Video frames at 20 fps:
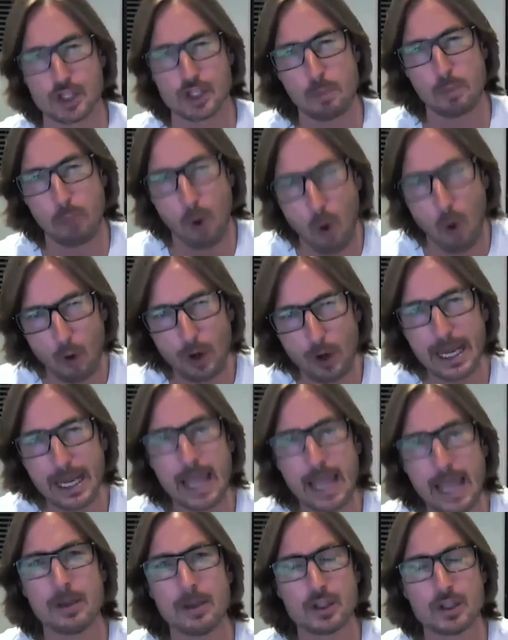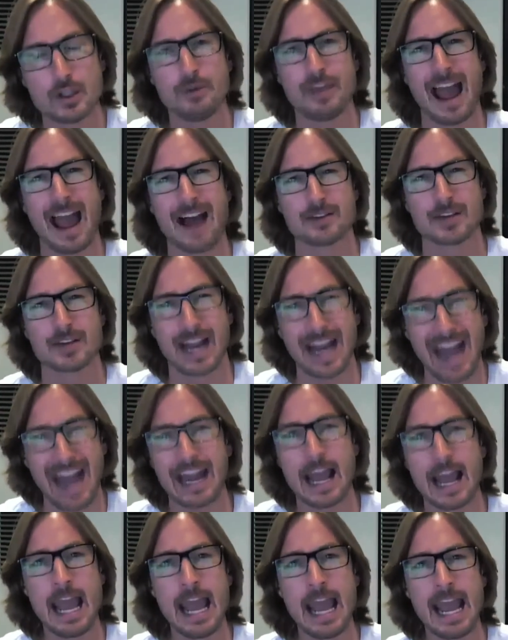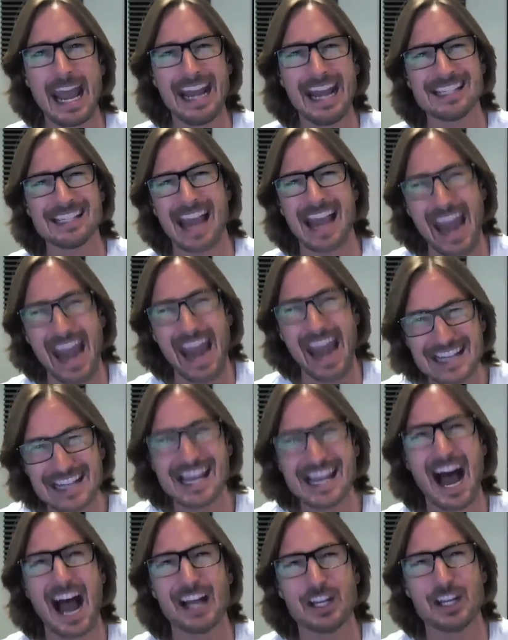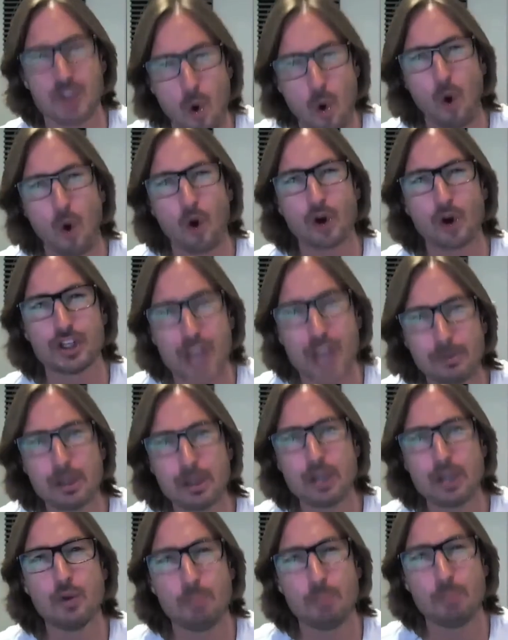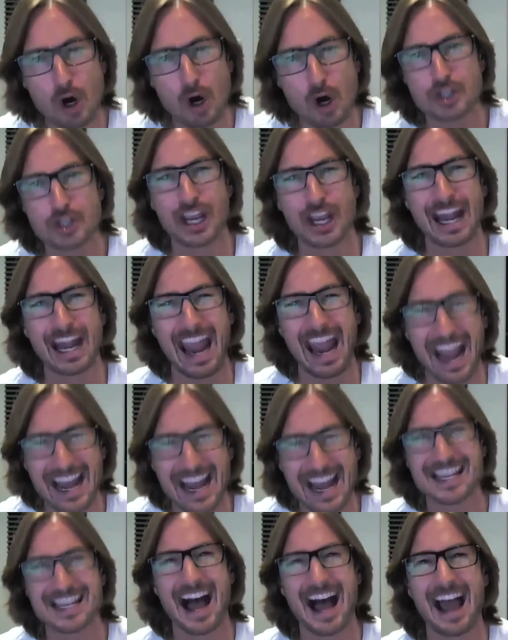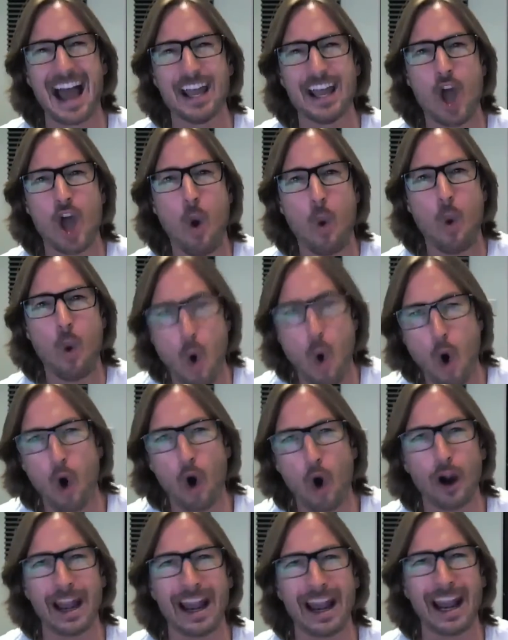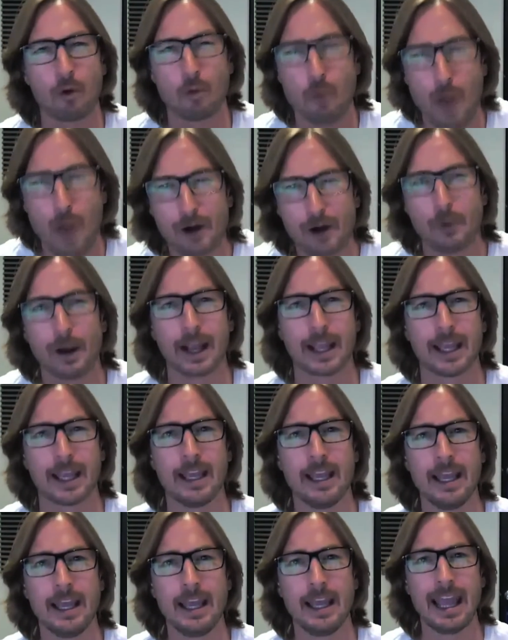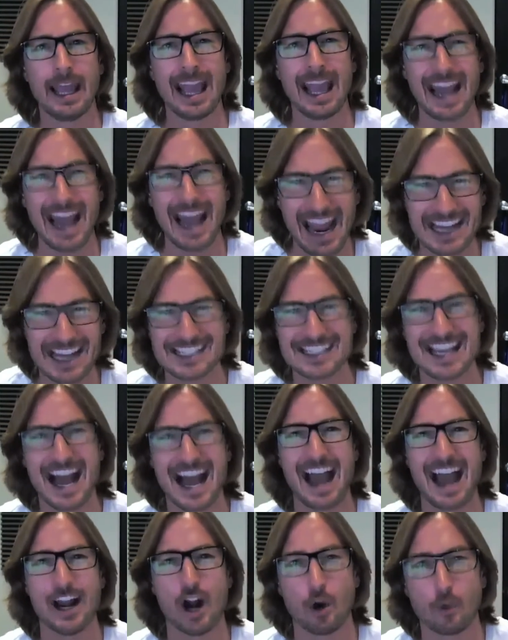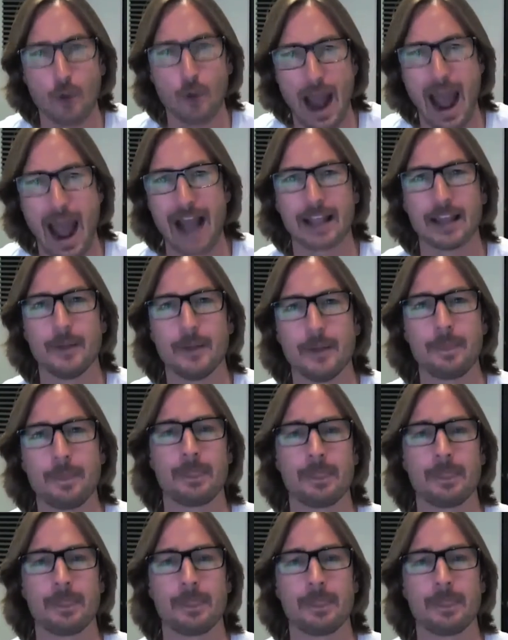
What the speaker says: that supported him in 2008 in his anti-George W. Bush and anti-war rhetoric and anti-Iraq